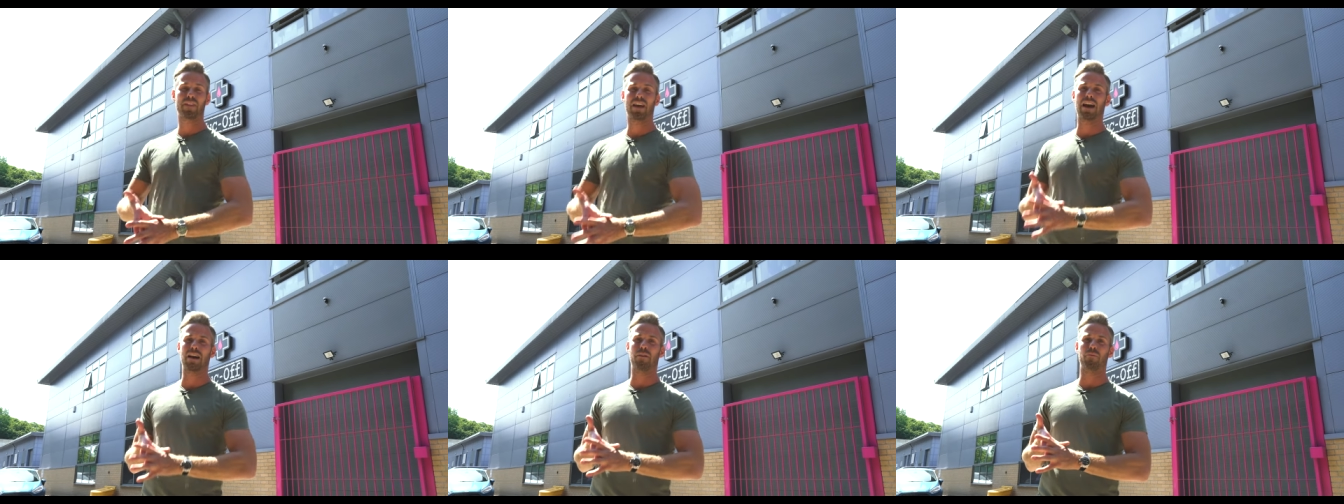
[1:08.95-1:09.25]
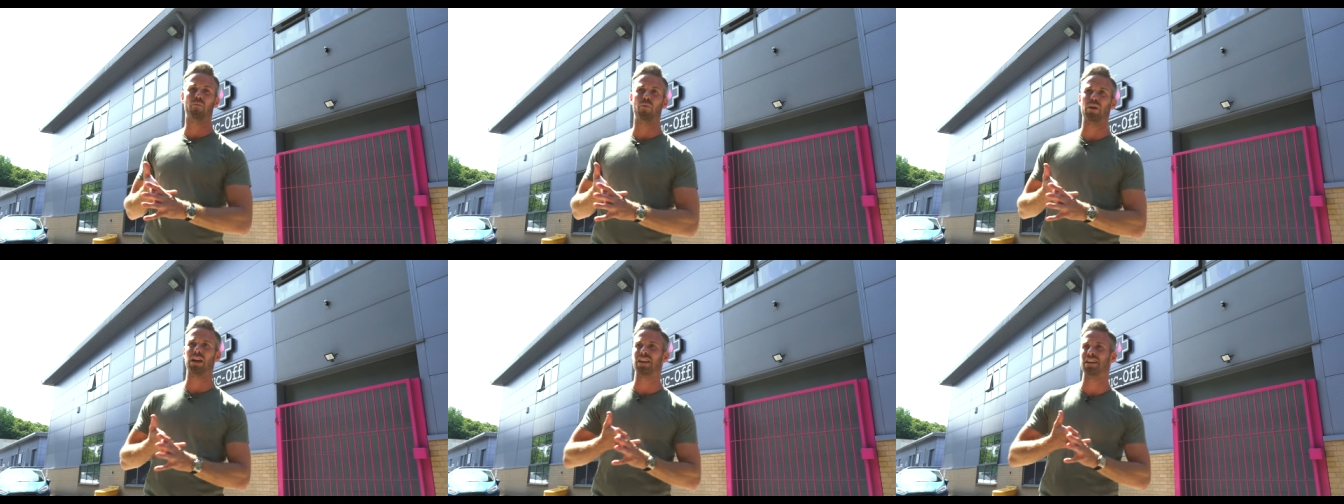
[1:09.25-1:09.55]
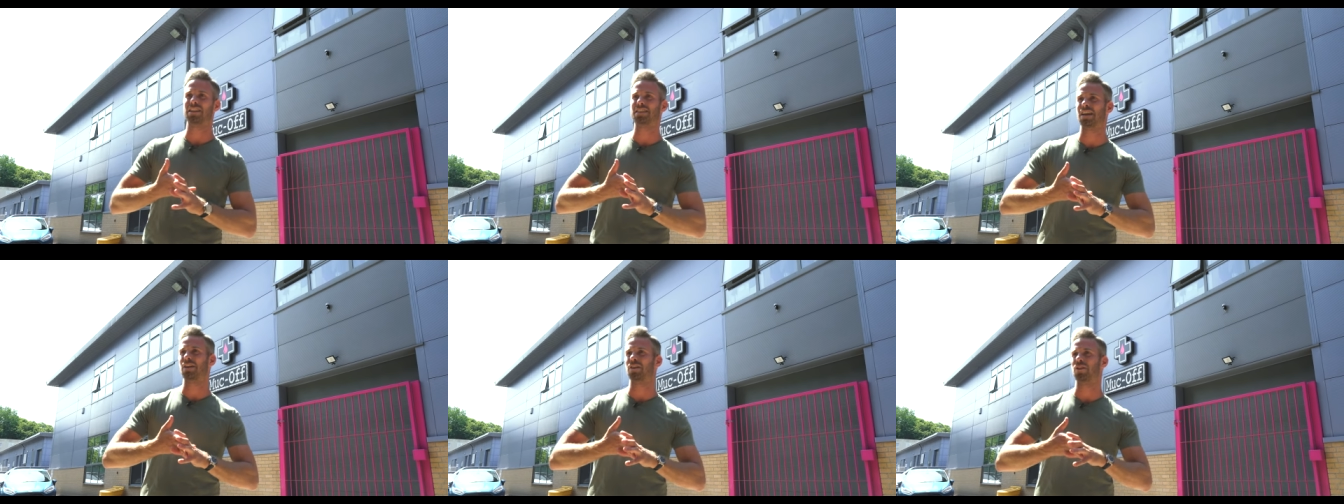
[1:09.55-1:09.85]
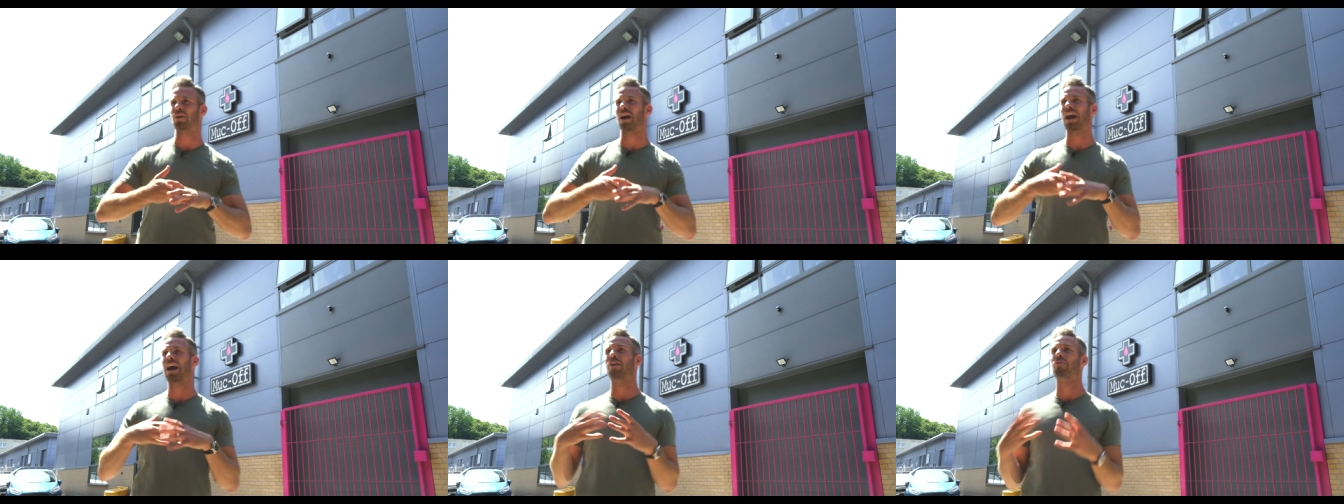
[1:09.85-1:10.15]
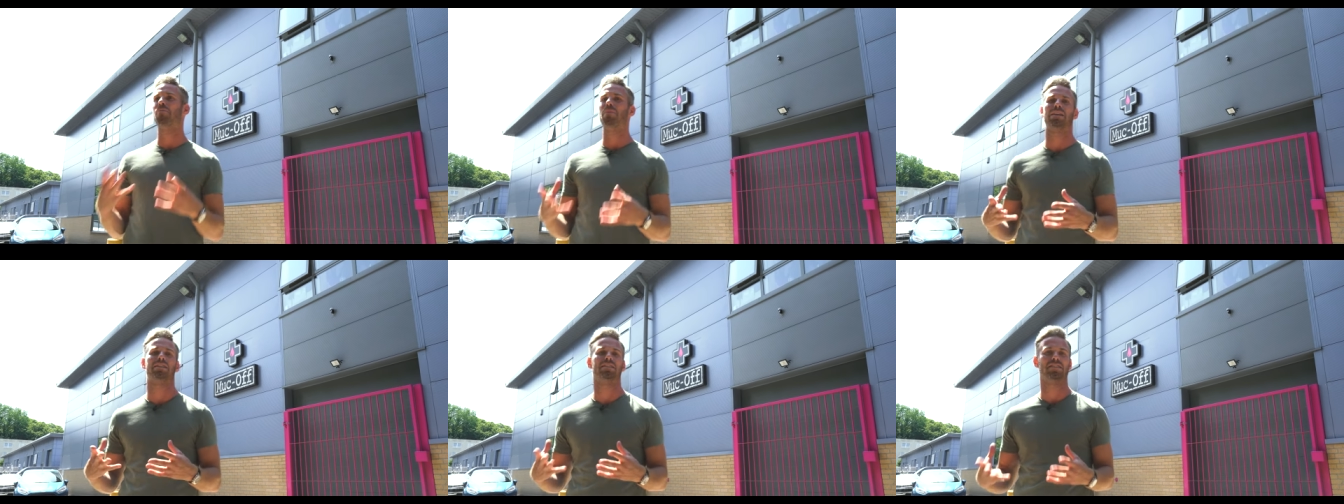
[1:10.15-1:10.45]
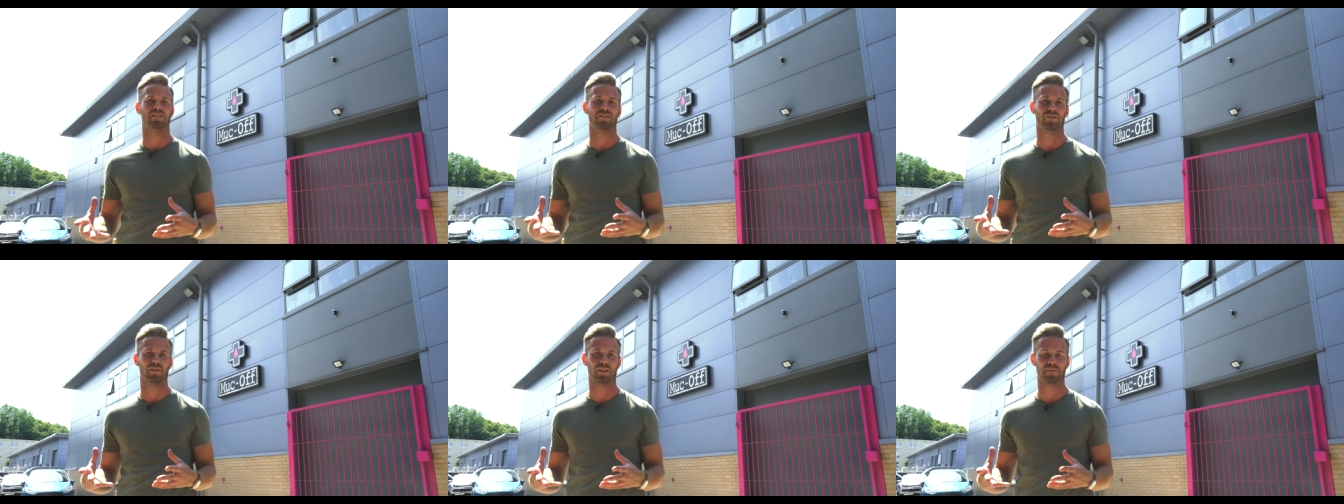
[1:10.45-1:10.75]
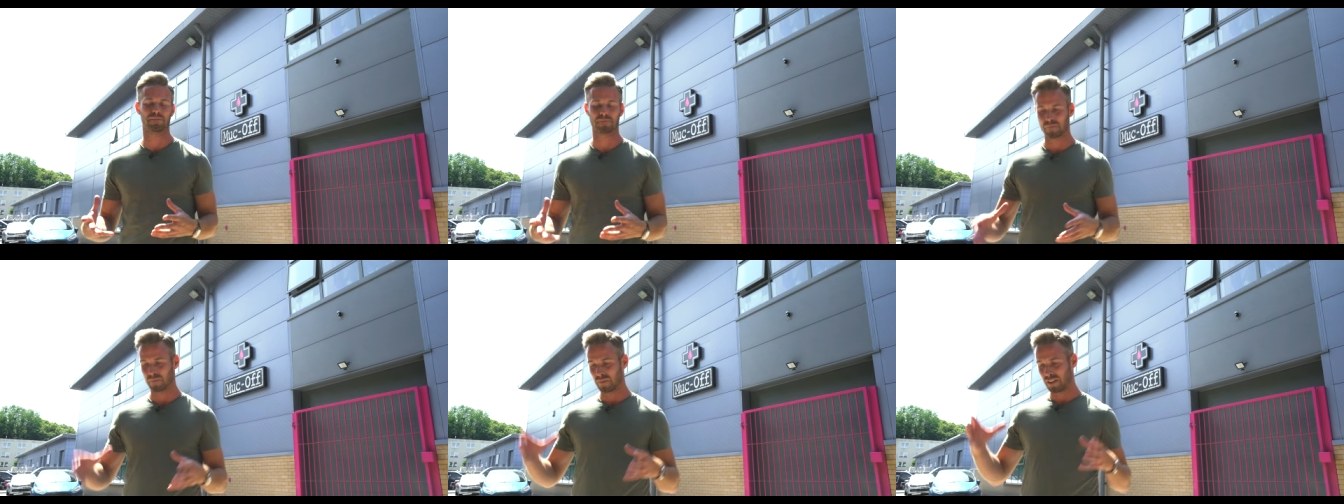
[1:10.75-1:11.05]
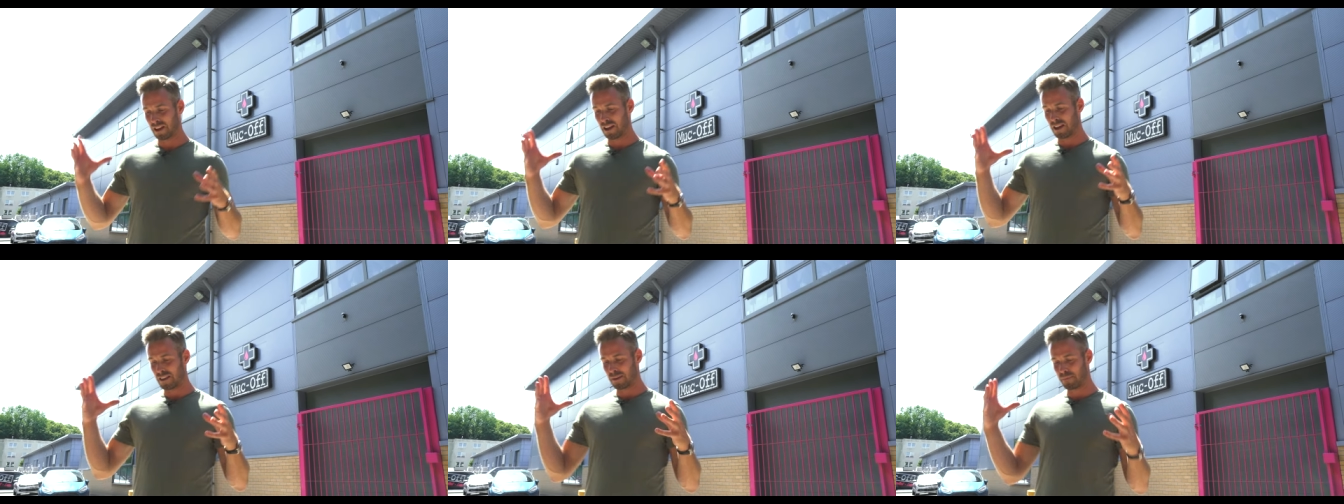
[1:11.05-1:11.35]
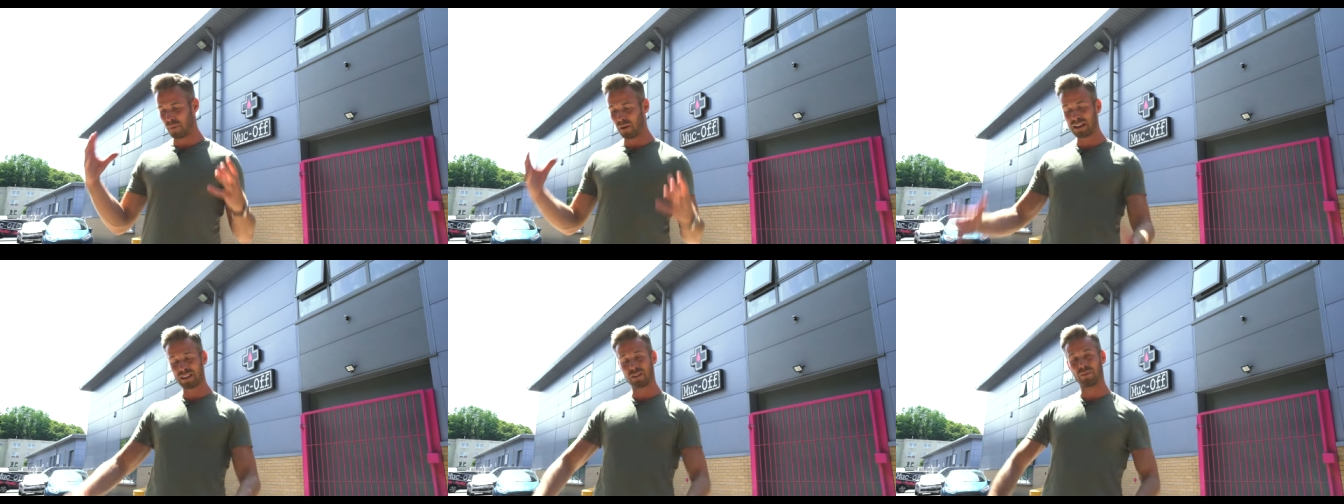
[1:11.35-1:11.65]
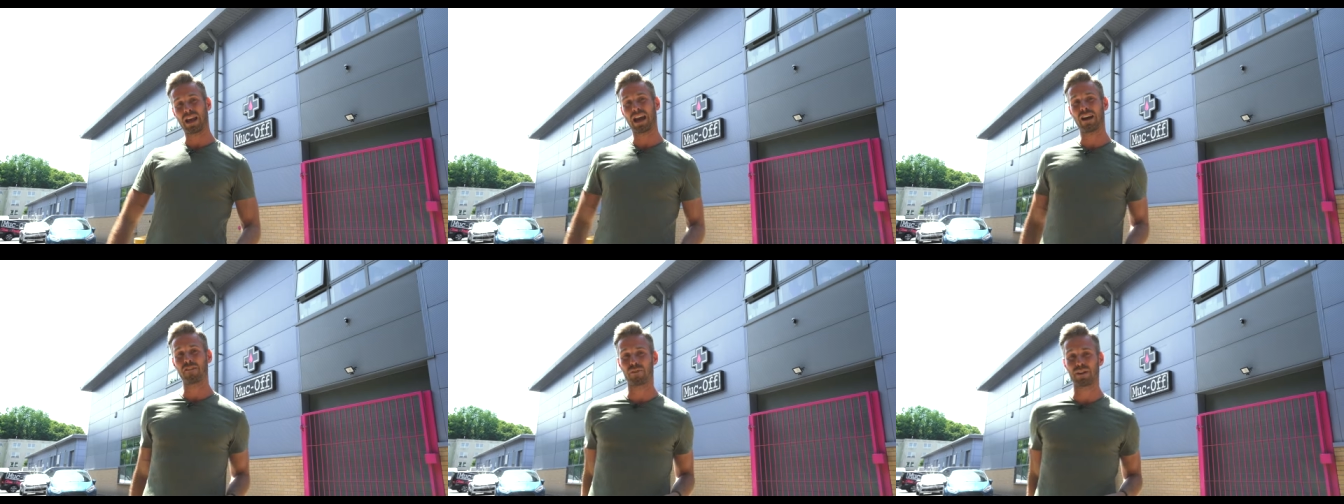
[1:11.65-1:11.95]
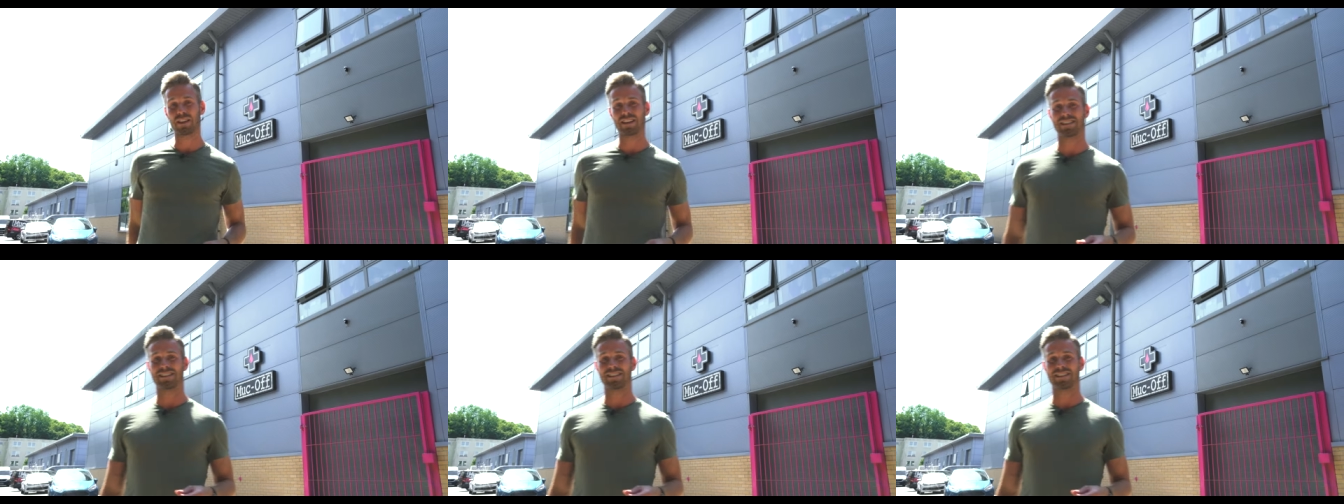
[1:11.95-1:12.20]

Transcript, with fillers: and we're going to tell you how best to do it. The bike that we have with